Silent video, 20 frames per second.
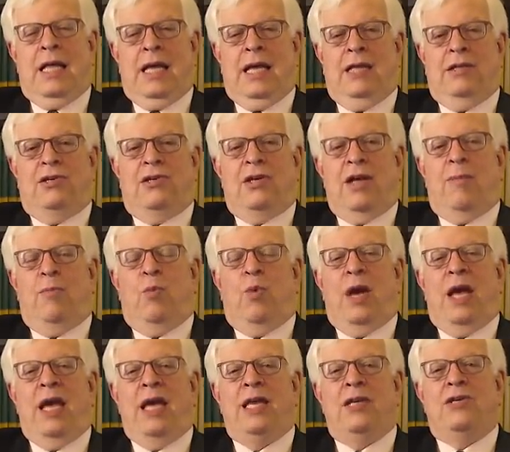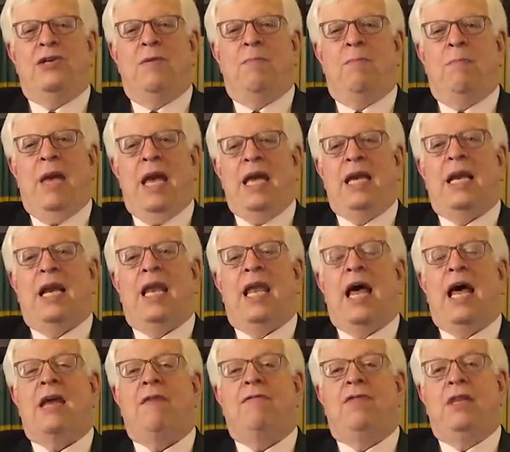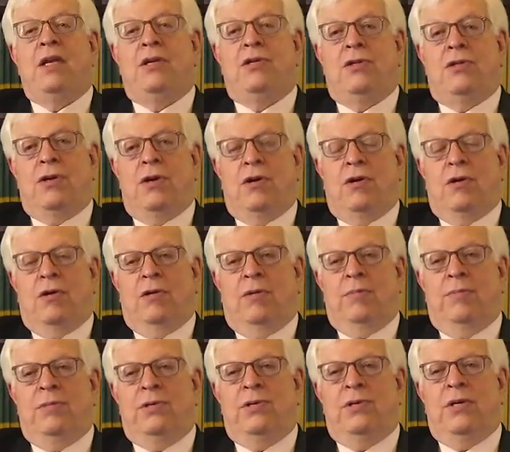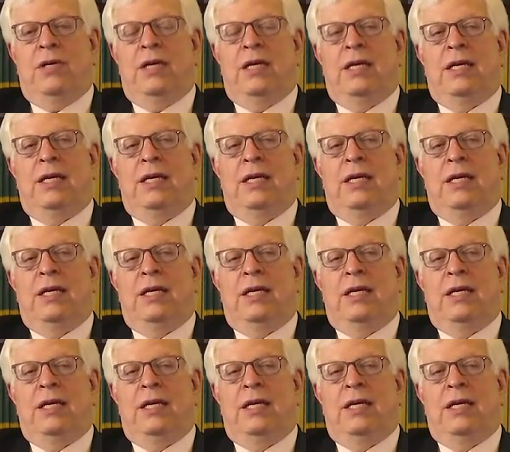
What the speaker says: in some ways, made a lot of these terms